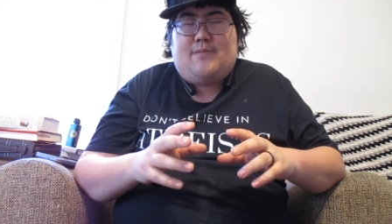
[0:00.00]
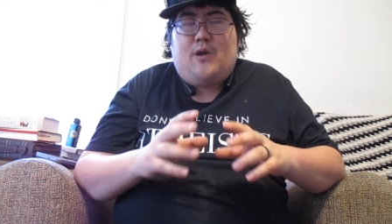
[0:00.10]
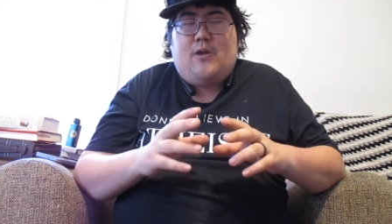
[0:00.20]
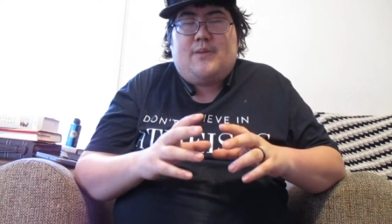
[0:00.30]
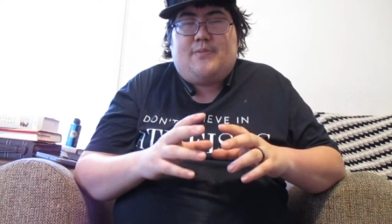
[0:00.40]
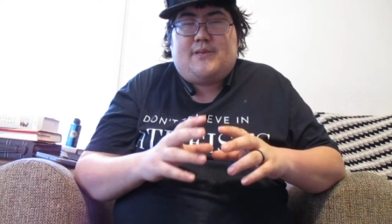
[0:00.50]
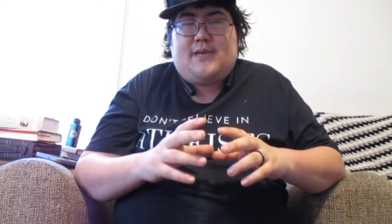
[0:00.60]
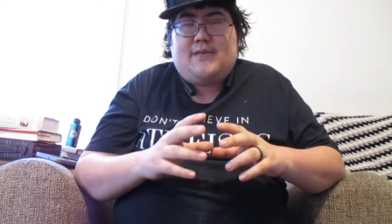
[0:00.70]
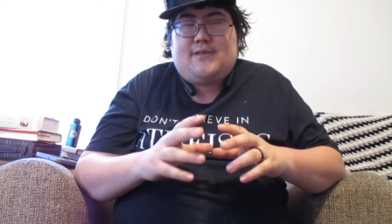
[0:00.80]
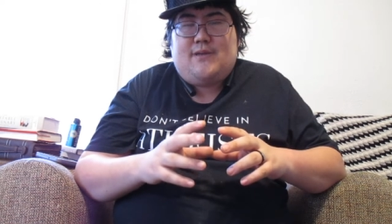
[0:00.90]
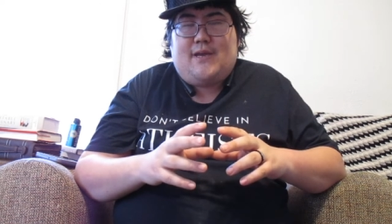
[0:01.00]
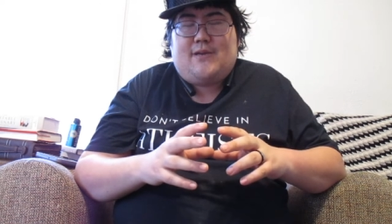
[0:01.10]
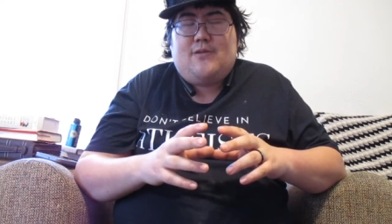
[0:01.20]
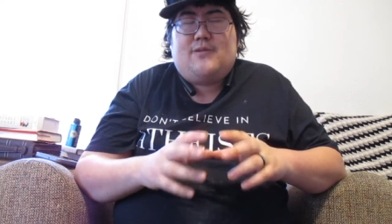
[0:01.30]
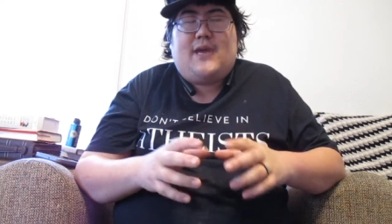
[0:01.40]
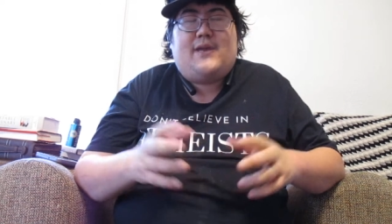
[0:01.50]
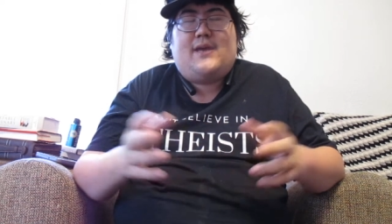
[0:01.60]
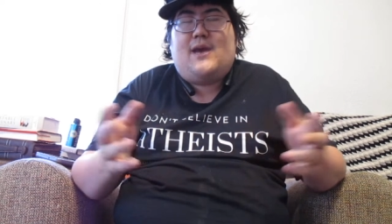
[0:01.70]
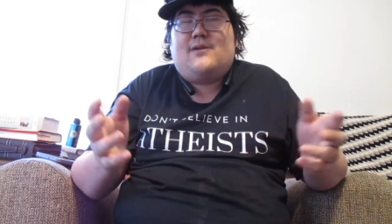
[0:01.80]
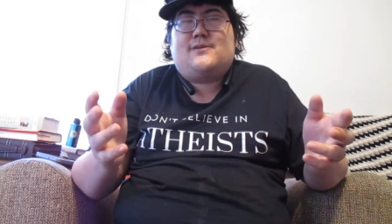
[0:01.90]
only pertains to, like, nouthetic
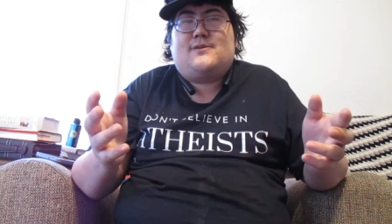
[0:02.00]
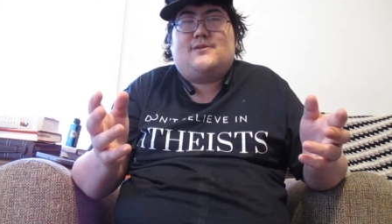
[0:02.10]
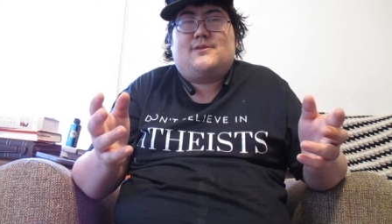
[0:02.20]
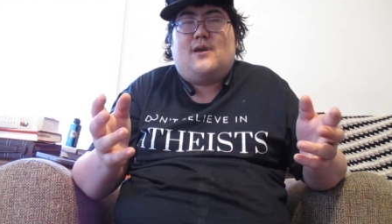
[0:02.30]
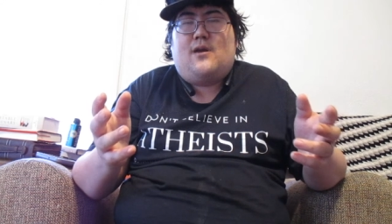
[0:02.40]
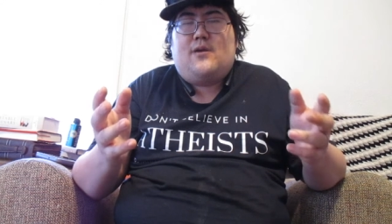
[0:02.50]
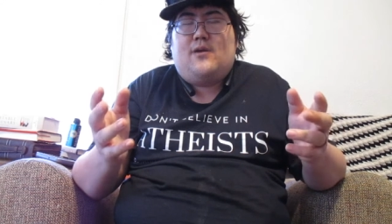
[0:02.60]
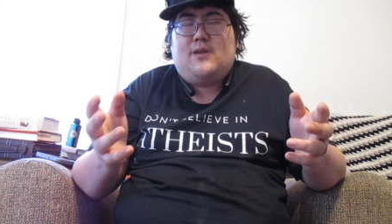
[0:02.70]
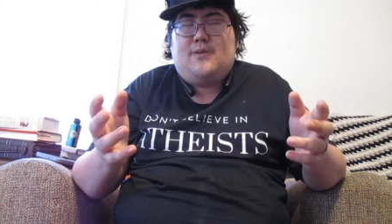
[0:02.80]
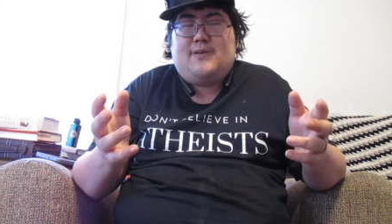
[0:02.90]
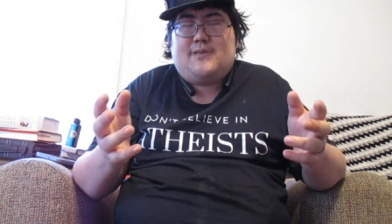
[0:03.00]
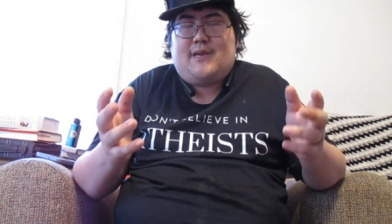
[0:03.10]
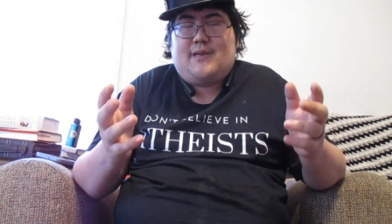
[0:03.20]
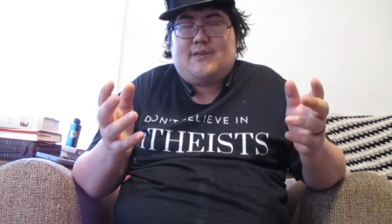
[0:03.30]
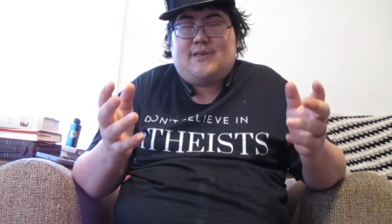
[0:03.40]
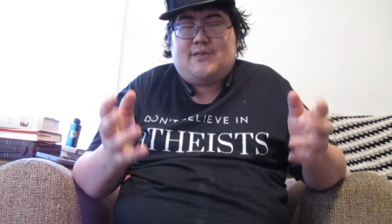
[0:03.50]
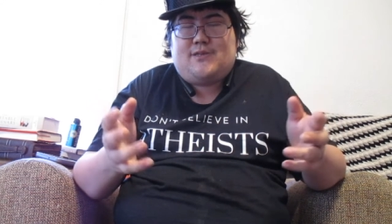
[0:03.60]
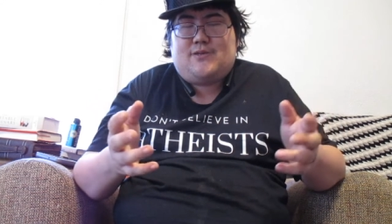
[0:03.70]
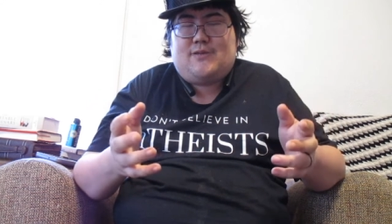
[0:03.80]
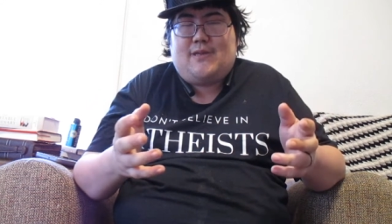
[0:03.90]
counselors are the only ones that
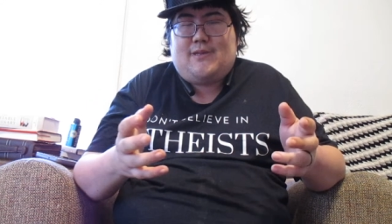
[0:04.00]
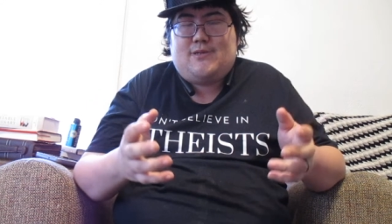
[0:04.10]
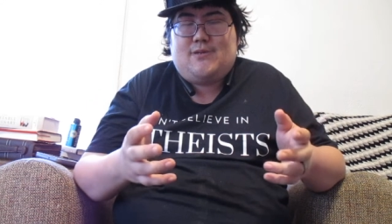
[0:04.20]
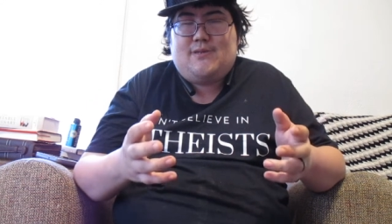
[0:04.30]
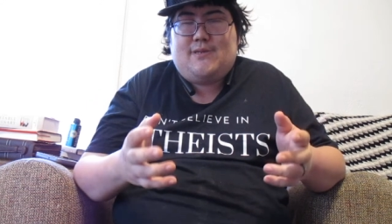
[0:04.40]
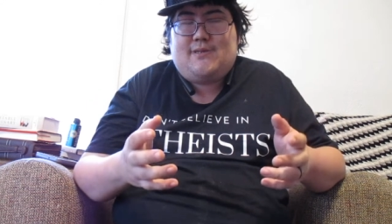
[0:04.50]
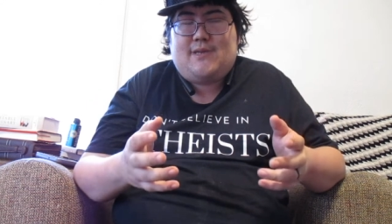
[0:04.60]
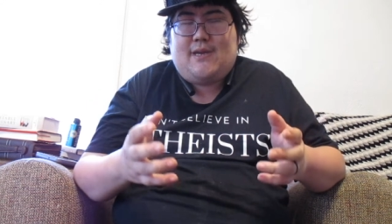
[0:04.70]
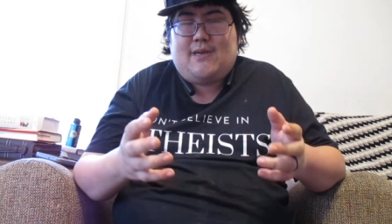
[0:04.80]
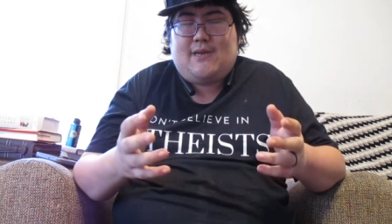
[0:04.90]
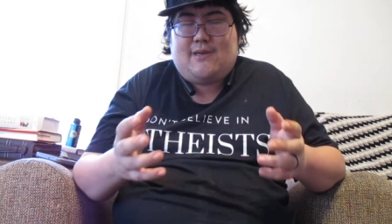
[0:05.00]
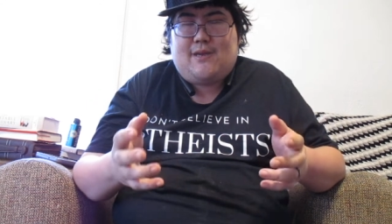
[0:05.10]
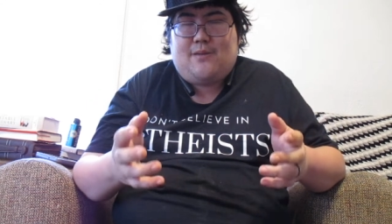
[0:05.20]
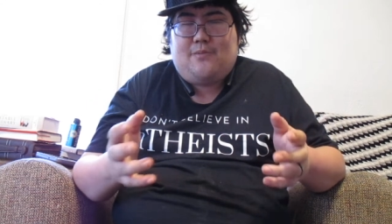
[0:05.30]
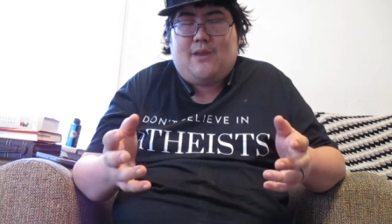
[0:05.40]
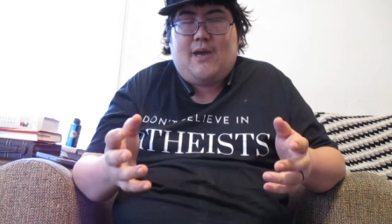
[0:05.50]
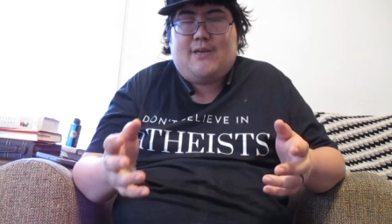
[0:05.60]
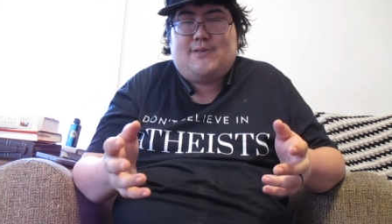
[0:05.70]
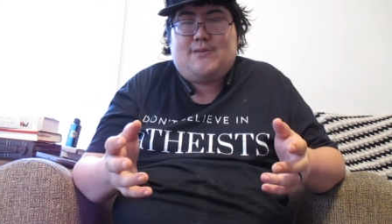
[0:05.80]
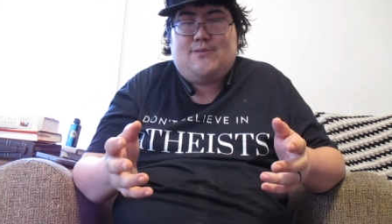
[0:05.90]
the truths he's saying it can
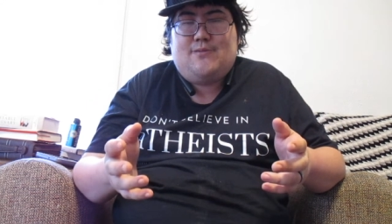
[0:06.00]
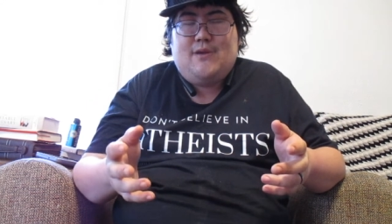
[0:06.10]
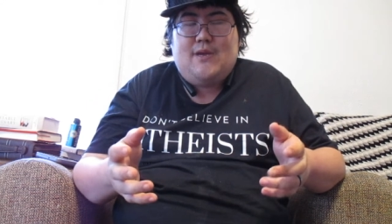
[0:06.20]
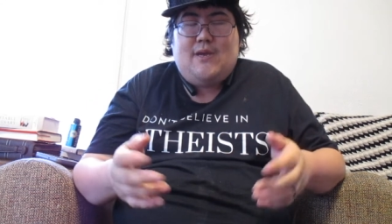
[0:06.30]
apply to.